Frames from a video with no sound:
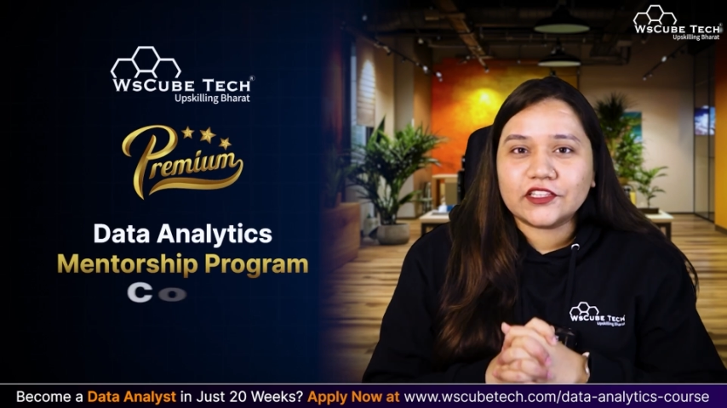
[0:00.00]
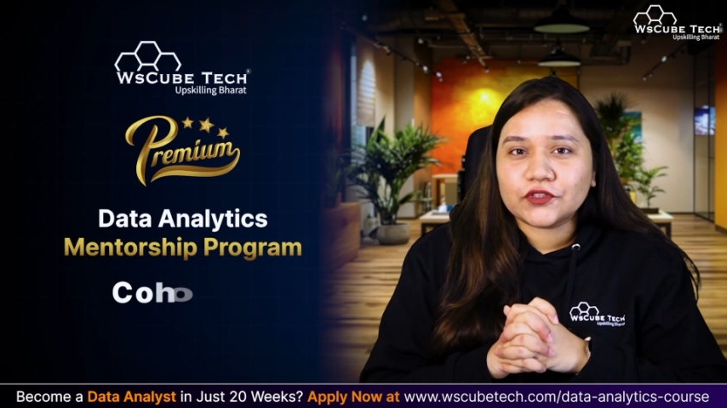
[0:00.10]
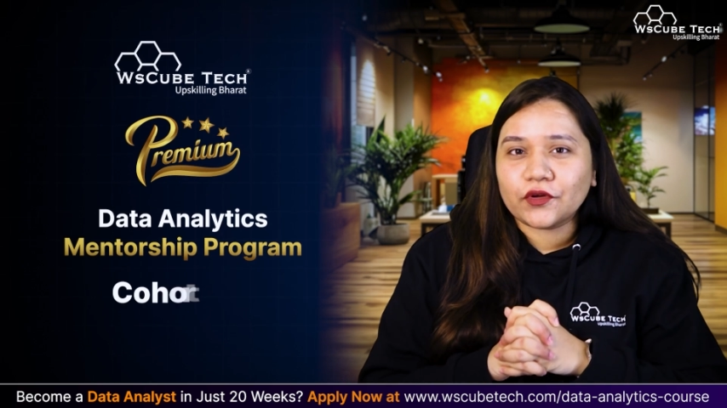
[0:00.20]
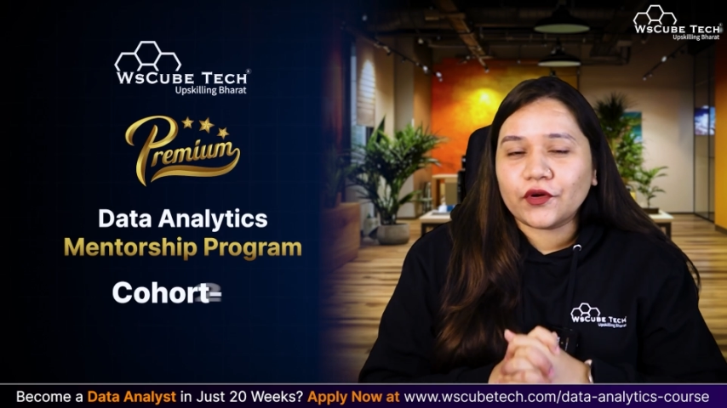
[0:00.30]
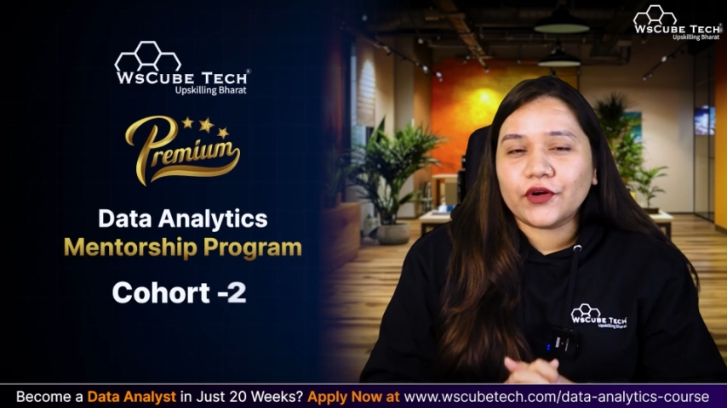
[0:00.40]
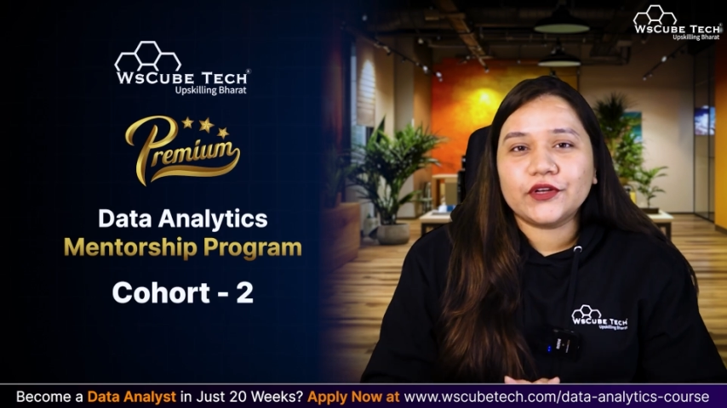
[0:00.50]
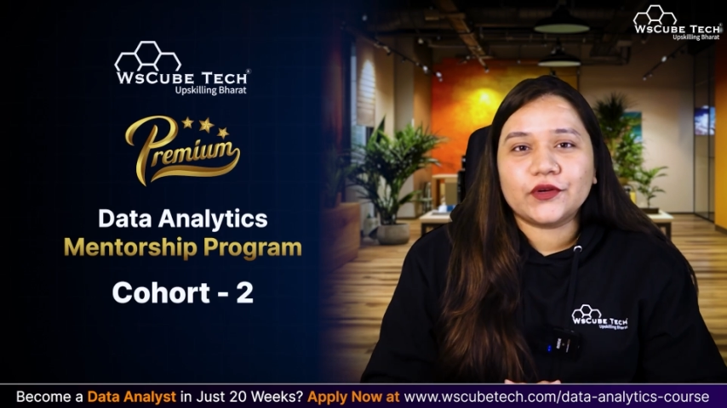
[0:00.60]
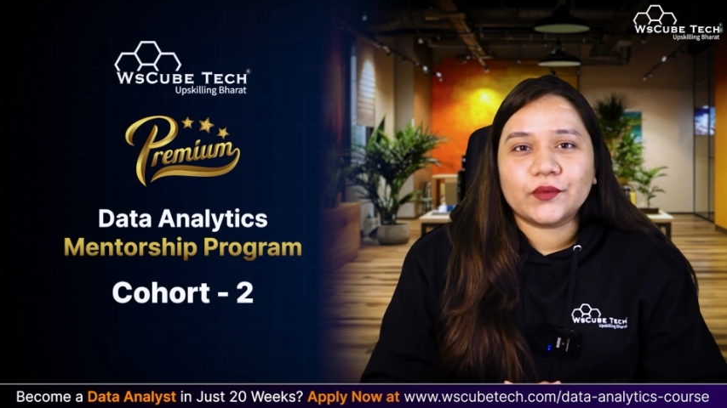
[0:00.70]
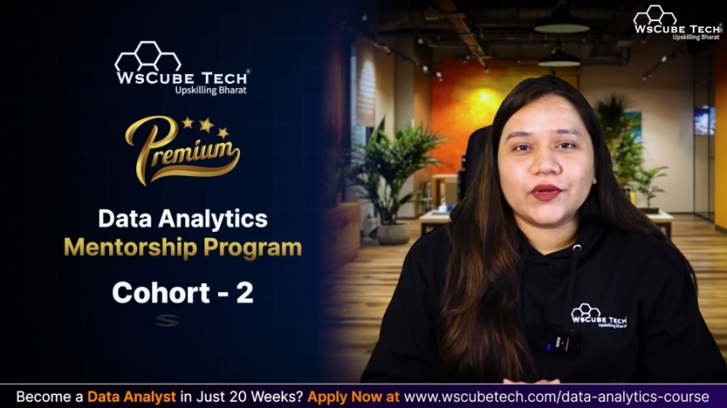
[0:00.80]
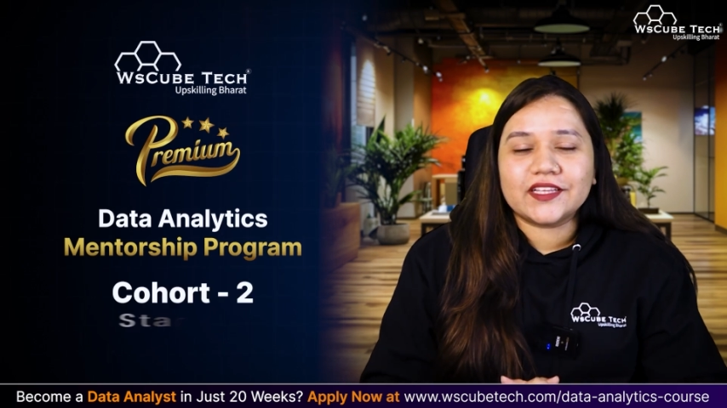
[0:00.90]
Its cohort
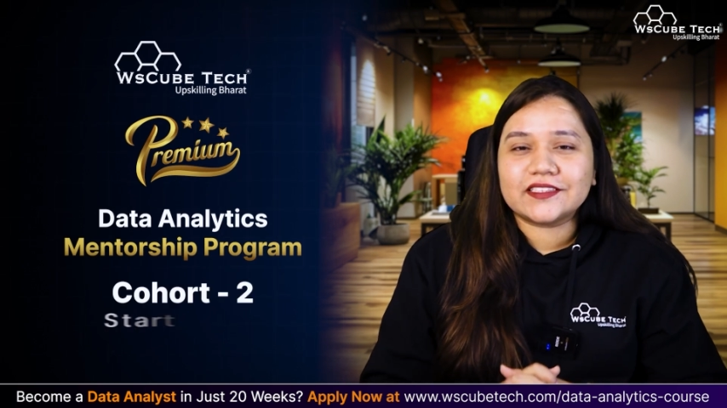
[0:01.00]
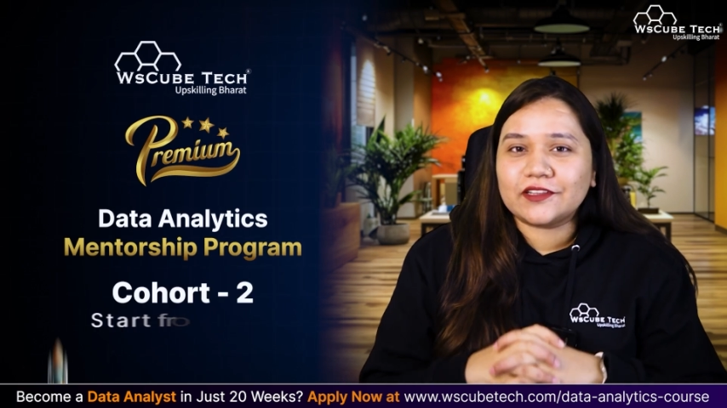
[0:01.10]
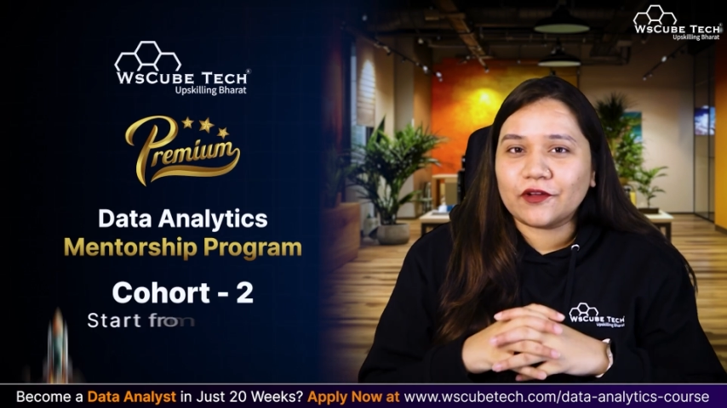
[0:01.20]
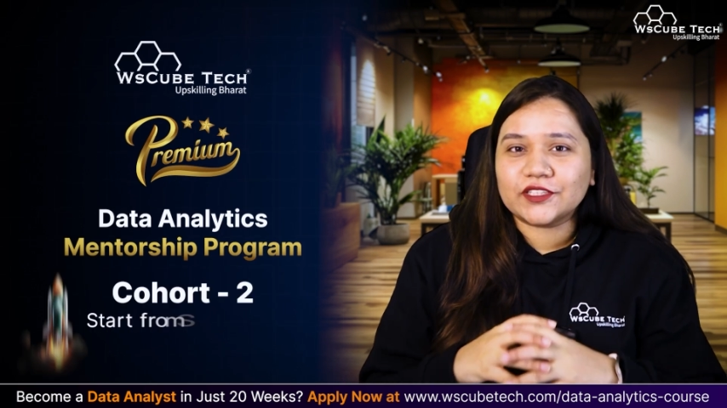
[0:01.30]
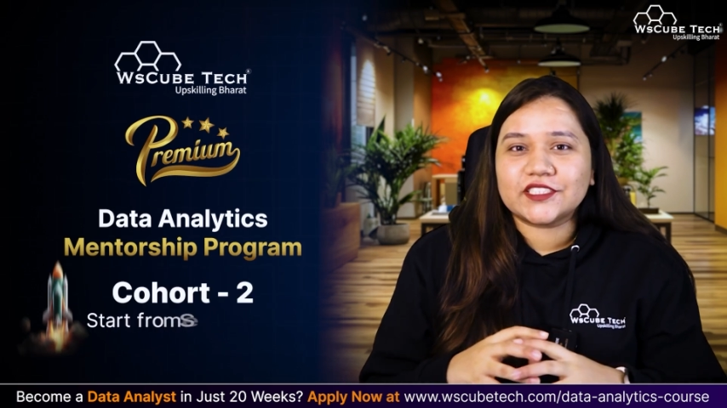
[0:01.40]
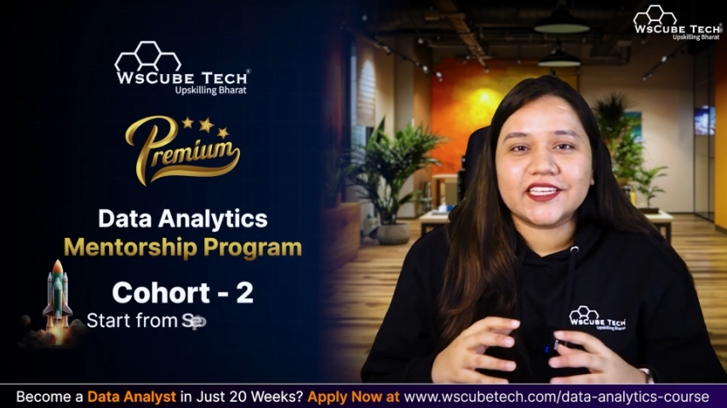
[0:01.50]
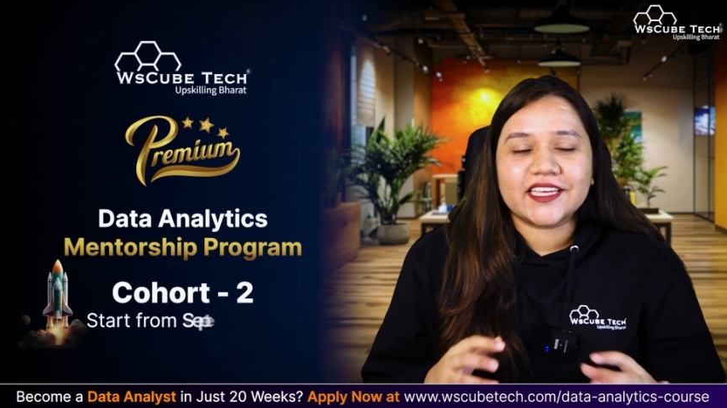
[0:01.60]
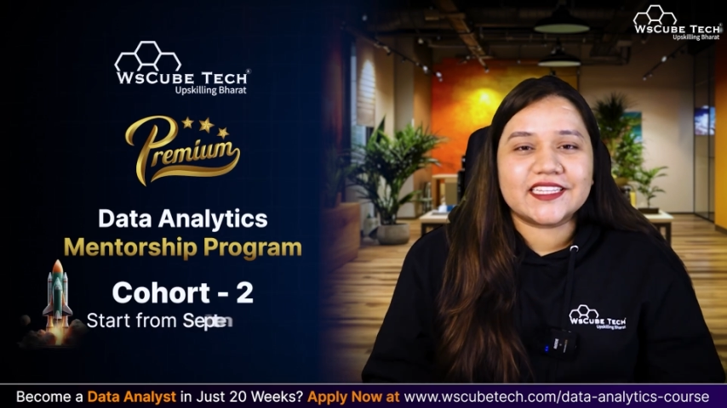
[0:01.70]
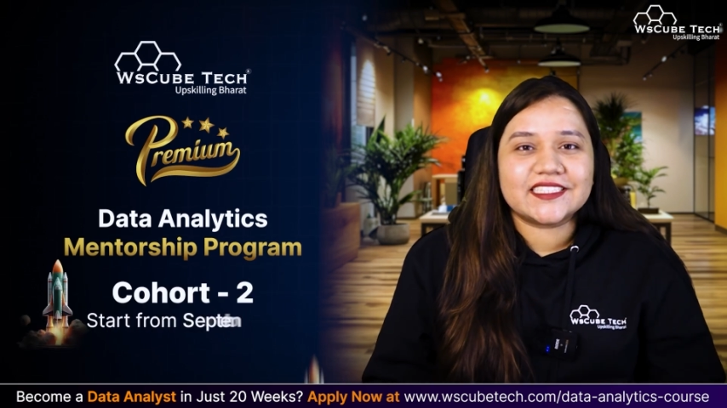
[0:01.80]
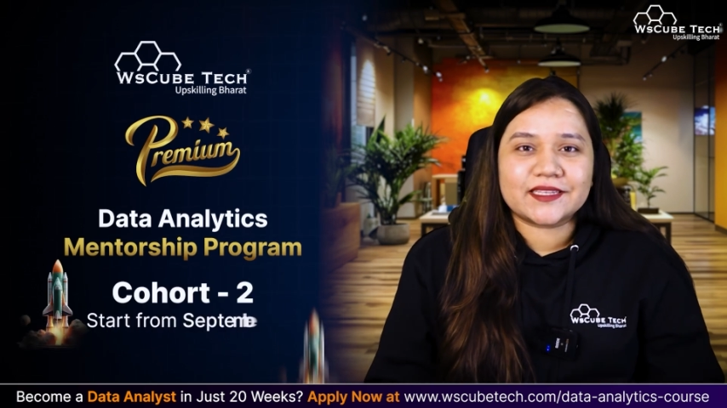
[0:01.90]
2 is launching
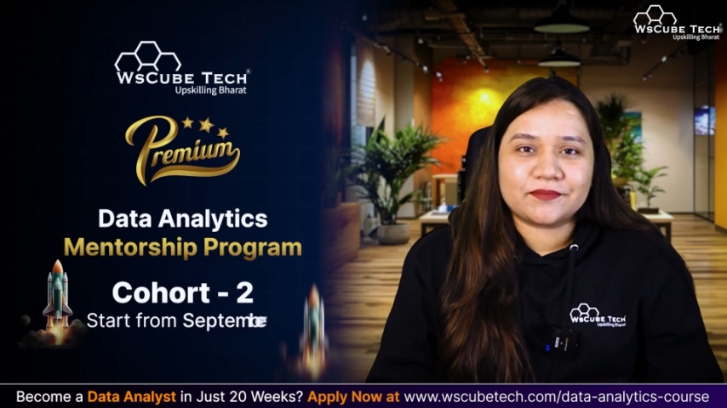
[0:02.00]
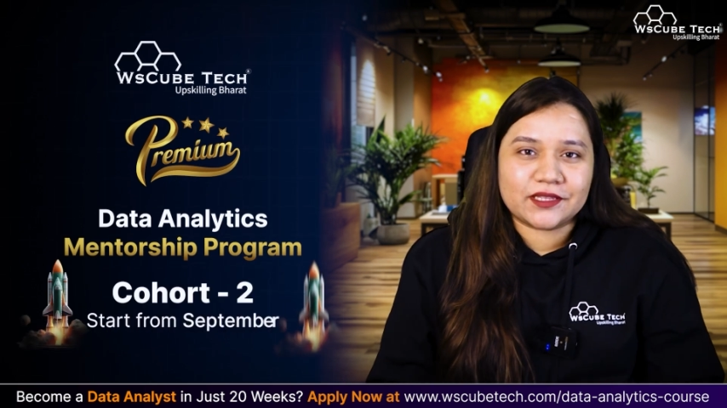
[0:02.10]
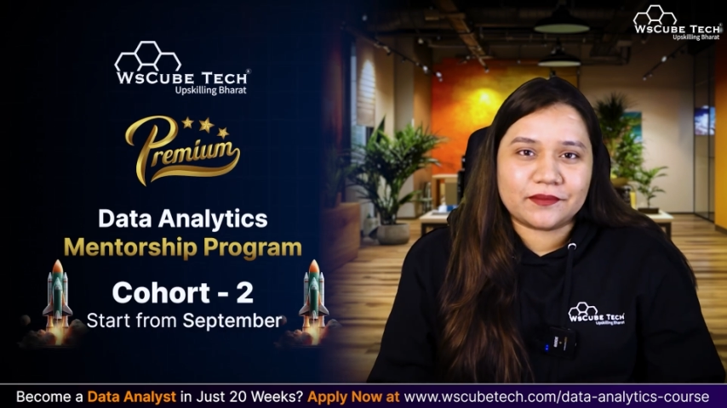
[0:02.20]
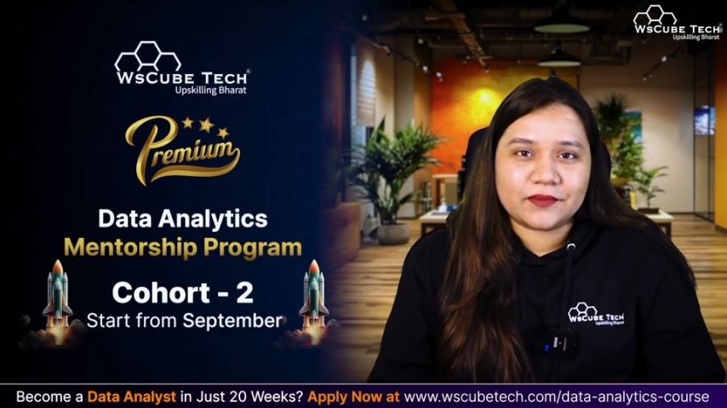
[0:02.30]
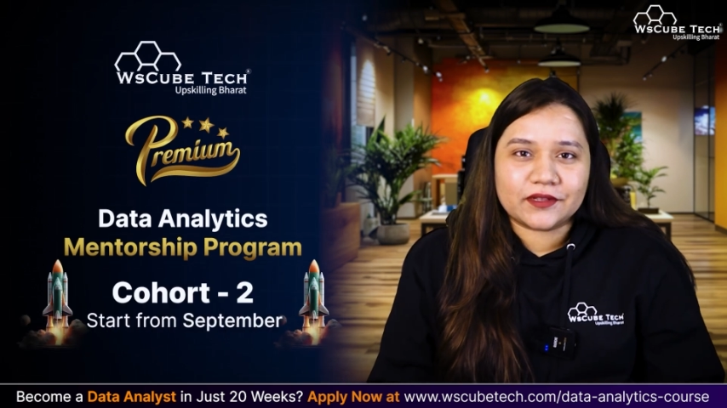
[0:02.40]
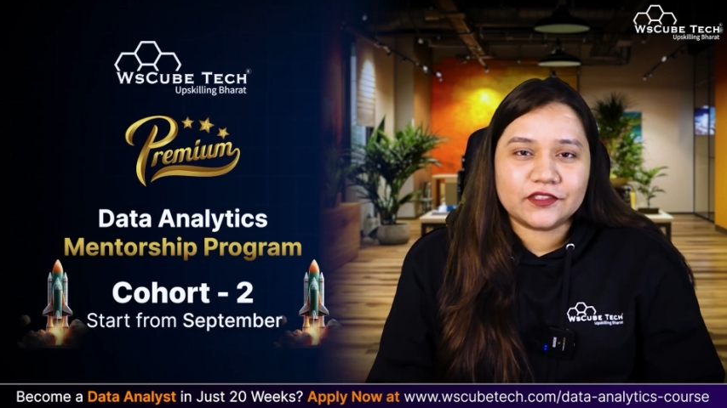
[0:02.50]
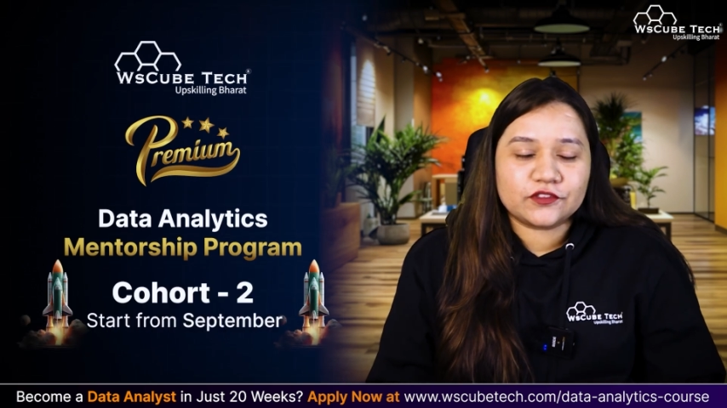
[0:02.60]
in September.